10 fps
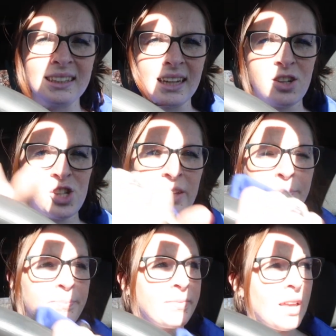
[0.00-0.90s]
station.
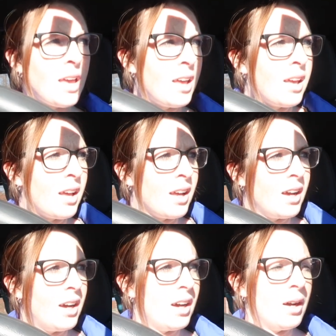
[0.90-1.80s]

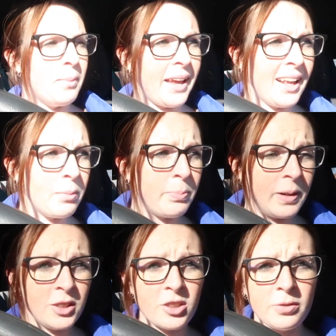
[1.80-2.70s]
Um, ate a
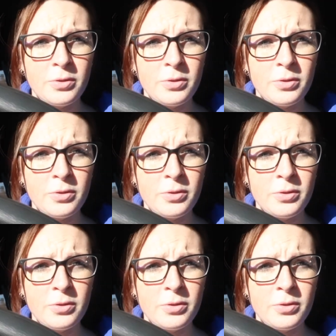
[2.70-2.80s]
bunch of